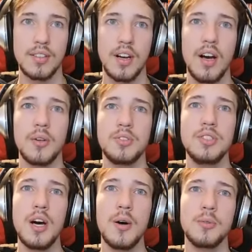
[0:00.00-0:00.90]
Oh,
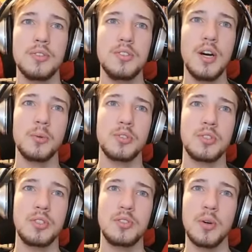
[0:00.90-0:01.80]

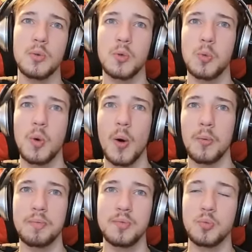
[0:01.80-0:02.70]
don't quote
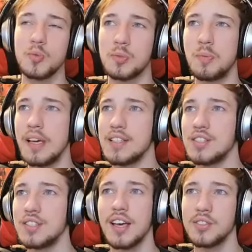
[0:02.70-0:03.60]
me
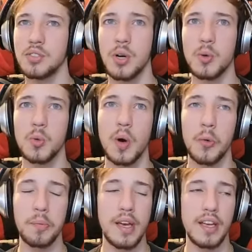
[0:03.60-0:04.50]
saying don't
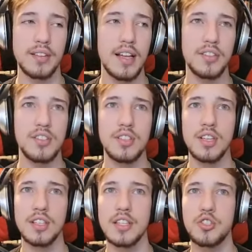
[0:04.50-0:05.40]
quote me. That's
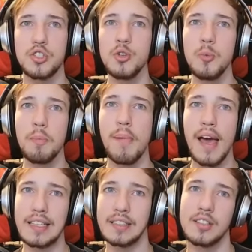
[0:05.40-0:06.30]
too
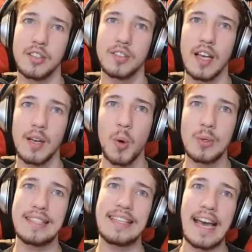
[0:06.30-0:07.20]
meta. They
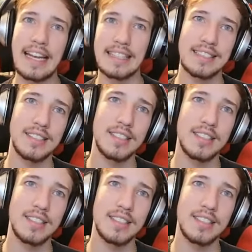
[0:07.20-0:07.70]
won't get it.